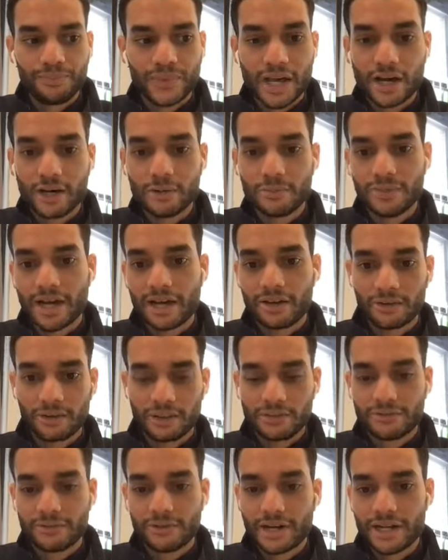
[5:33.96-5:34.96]
help, not
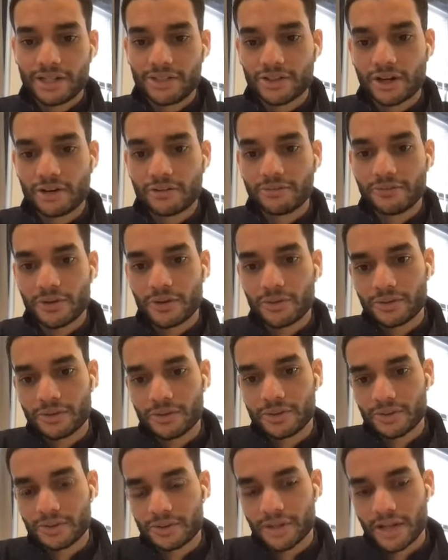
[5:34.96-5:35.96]
only for HR
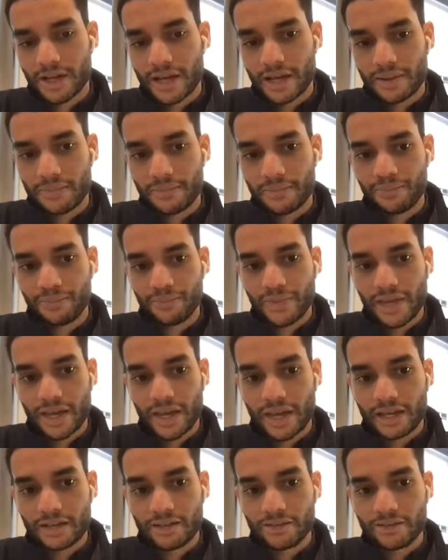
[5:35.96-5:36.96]
folks,
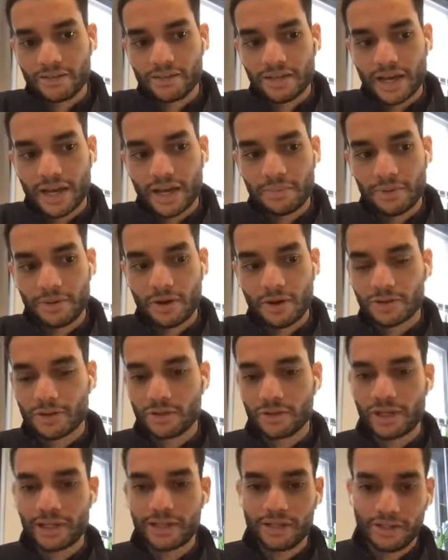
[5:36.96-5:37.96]
but
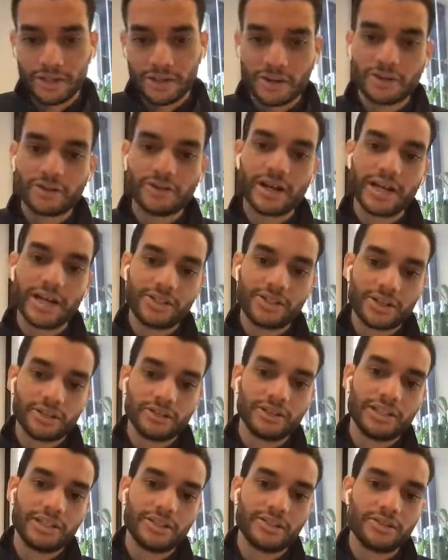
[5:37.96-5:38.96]
also like younger HR
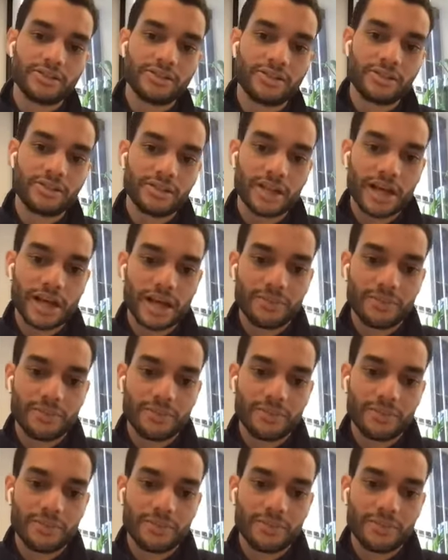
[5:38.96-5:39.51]
leaders,